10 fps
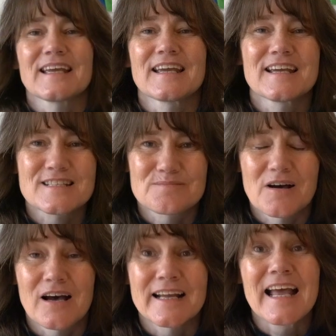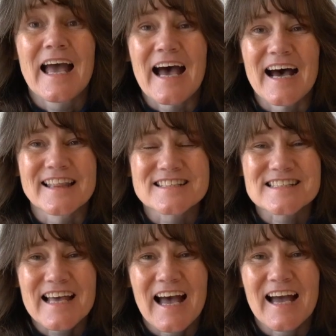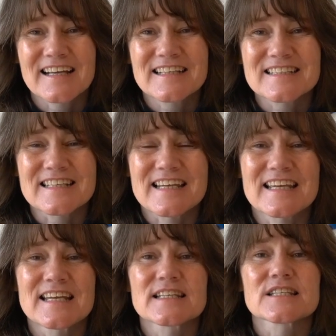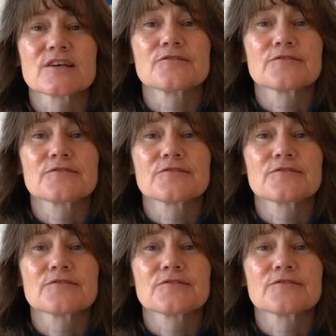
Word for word: Here's mine. And the sound is...